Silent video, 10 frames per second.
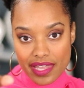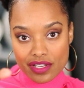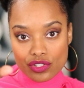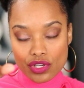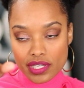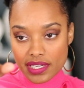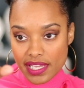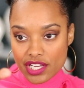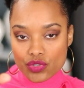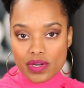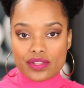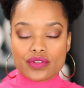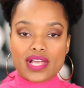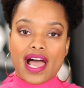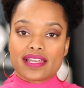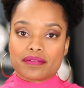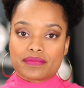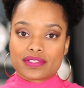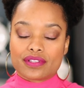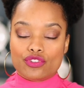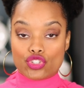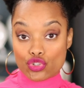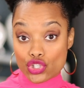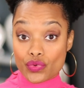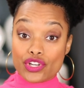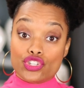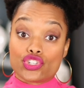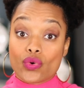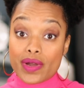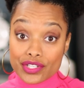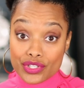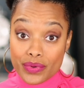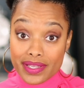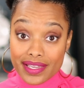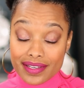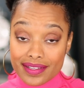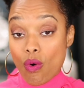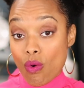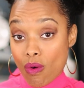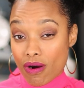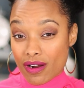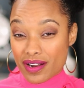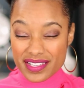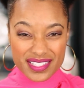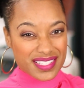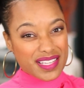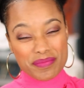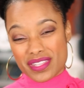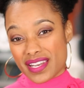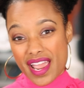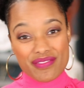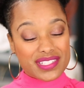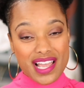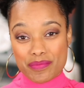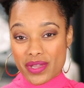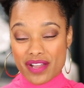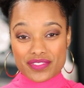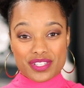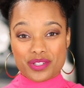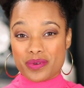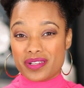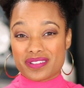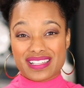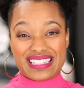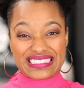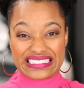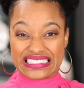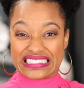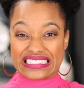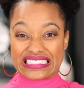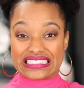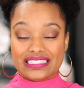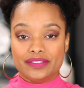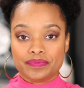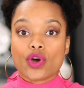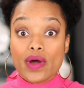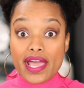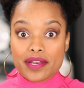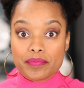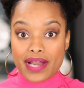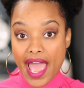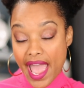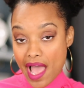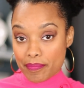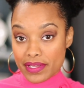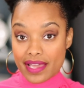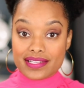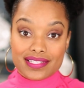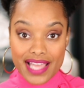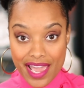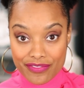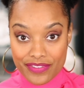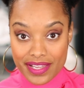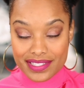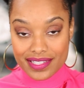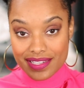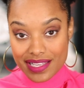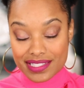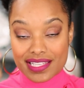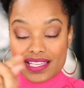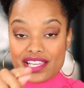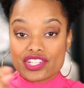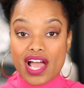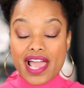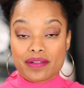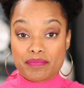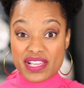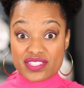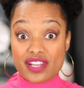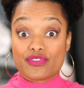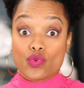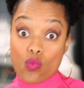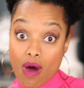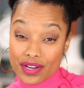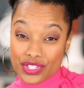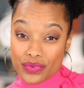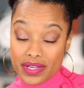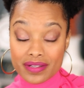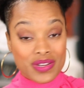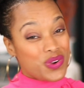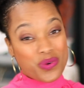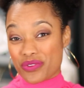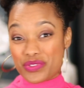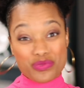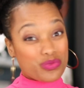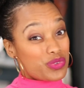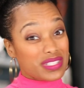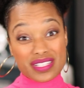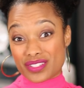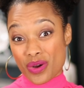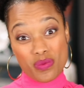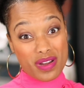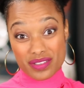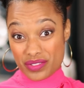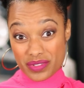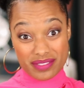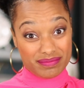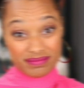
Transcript: and look at each one of those items. Do you enjoy doing it? Or is it something that every time you have to do it, you're like, ugh. Go ahead and put a happy and a sad face next to each item based on if you want to do it or if you really don't want to do it.